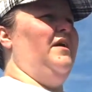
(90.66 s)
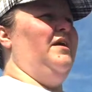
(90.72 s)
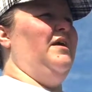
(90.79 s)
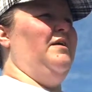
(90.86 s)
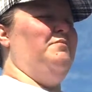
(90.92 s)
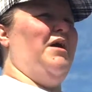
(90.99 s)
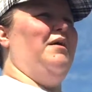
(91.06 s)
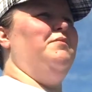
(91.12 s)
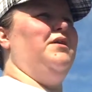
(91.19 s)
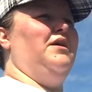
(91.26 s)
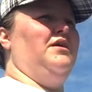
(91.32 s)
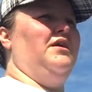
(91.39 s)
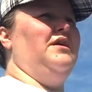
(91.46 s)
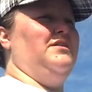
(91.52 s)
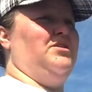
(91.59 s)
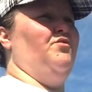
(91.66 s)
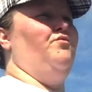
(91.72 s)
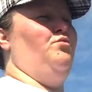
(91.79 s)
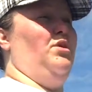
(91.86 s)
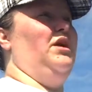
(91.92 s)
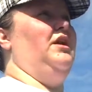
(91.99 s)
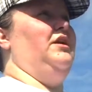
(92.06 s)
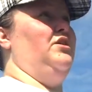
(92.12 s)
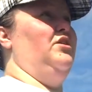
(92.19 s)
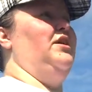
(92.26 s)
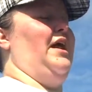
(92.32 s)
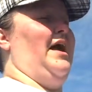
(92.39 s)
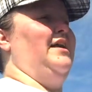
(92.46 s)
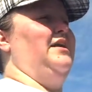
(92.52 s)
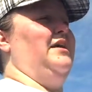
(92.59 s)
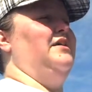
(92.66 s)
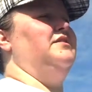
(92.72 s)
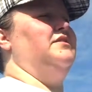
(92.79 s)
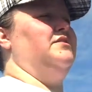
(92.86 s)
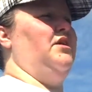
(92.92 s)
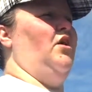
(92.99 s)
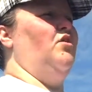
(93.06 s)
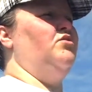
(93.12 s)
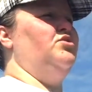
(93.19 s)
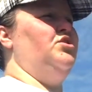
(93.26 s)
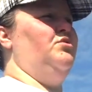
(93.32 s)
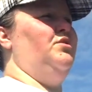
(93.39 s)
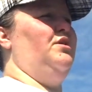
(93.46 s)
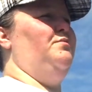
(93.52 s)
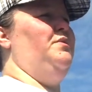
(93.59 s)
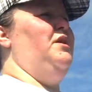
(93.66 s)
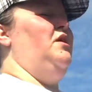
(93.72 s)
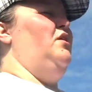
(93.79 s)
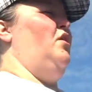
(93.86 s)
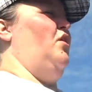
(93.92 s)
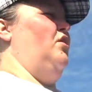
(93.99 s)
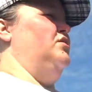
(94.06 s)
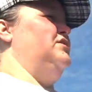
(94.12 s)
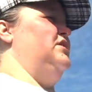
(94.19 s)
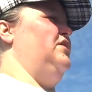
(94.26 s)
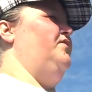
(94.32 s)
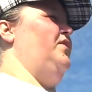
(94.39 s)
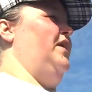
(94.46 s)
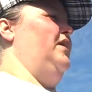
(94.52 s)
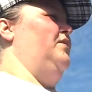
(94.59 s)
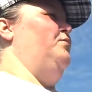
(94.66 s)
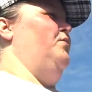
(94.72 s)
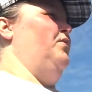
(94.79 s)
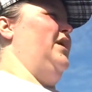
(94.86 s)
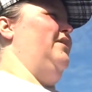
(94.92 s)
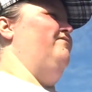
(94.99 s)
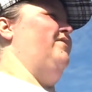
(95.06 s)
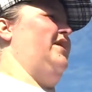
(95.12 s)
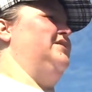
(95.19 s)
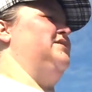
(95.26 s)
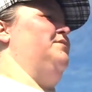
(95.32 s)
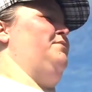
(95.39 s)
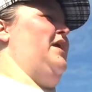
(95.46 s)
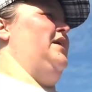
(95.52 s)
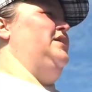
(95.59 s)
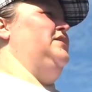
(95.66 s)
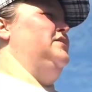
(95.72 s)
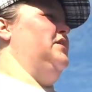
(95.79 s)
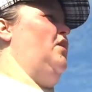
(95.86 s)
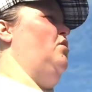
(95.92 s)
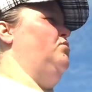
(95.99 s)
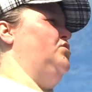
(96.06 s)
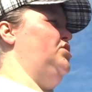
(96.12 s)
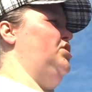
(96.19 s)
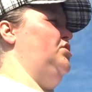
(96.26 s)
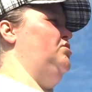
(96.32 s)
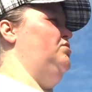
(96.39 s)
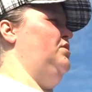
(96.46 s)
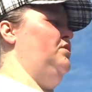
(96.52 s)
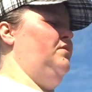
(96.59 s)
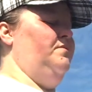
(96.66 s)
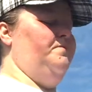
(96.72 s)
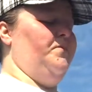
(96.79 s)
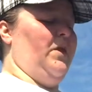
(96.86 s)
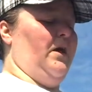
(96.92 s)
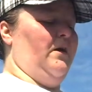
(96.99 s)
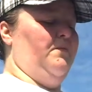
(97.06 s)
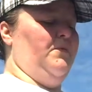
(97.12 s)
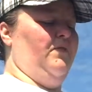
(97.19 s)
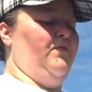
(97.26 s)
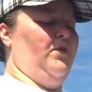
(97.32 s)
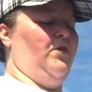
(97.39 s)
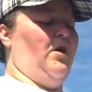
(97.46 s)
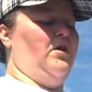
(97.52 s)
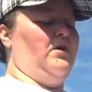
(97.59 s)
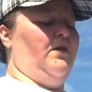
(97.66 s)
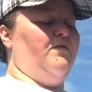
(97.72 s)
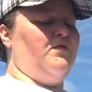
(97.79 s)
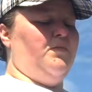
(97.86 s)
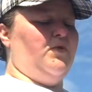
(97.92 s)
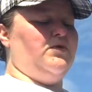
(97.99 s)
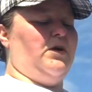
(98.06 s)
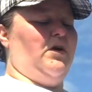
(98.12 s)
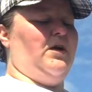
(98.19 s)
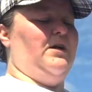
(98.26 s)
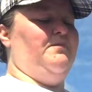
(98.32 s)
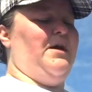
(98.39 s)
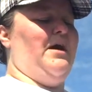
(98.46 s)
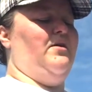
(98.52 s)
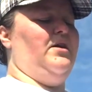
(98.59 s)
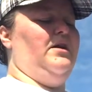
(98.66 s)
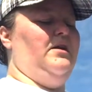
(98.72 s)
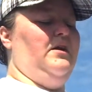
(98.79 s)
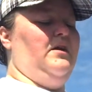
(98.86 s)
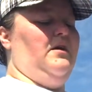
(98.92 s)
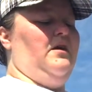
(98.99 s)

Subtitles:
it's a really good idea to talk to them or see if they can find somebody to talk to if you're not comfortable talking about it.